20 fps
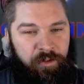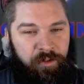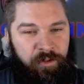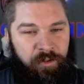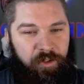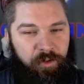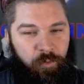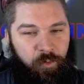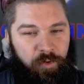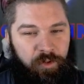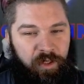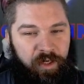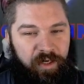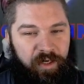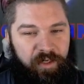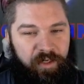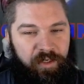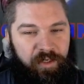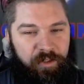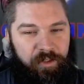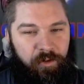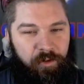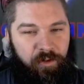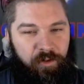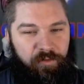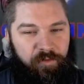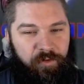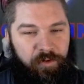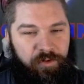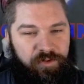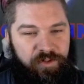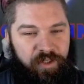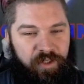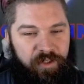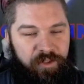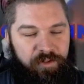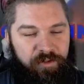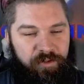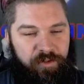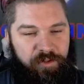It will highlight all of those
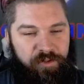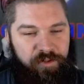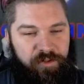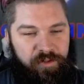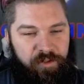characters